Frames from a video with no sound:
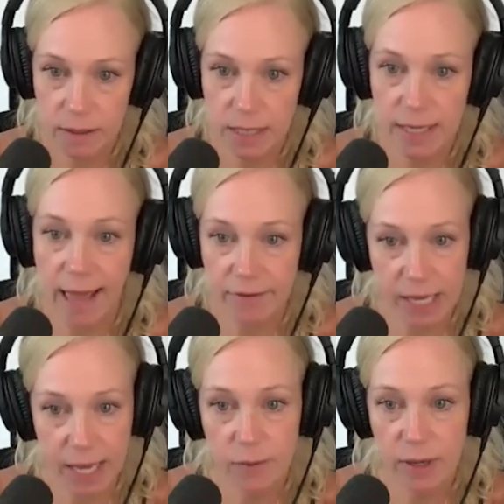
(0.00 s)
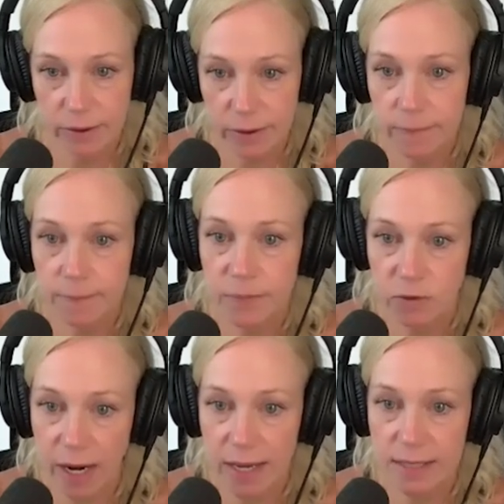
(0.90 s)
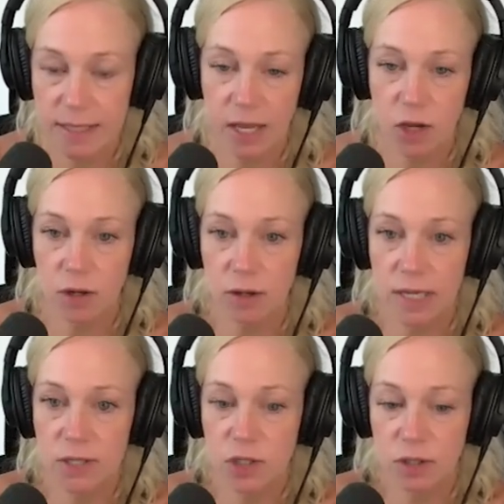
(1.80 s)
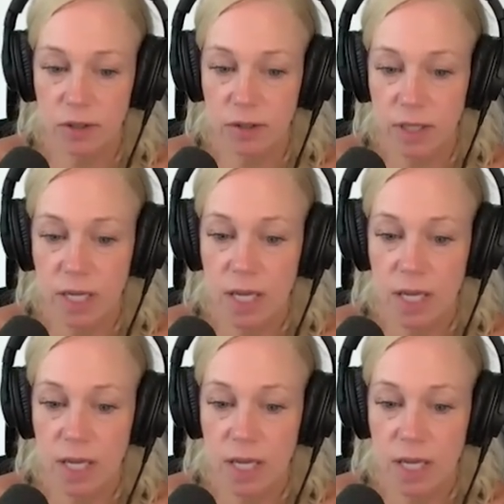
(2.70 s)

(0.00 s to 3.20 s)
to navigate with, right? It's like your, it's your,